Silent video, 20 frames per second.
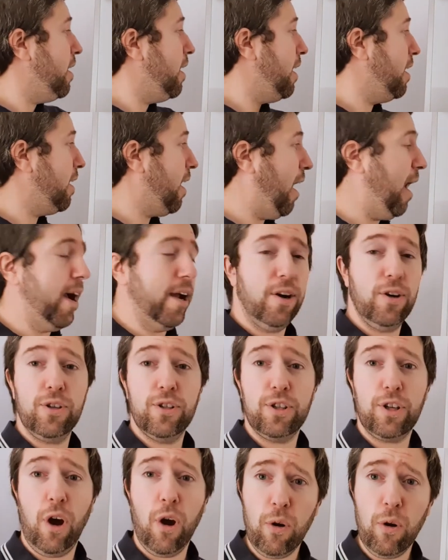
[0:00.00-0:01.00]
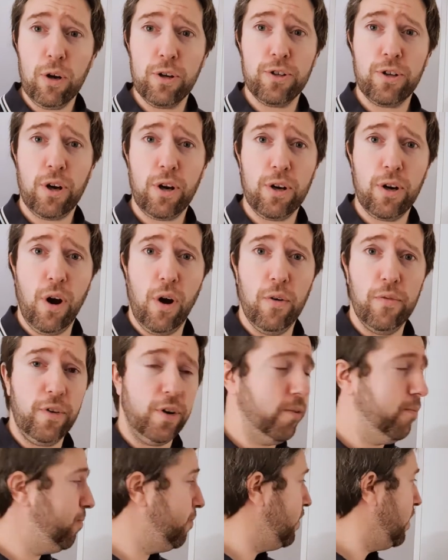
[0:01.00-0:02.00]
and higher
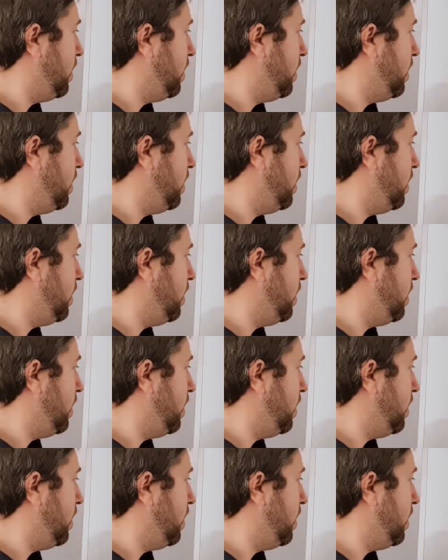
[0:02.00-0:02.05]
turnover.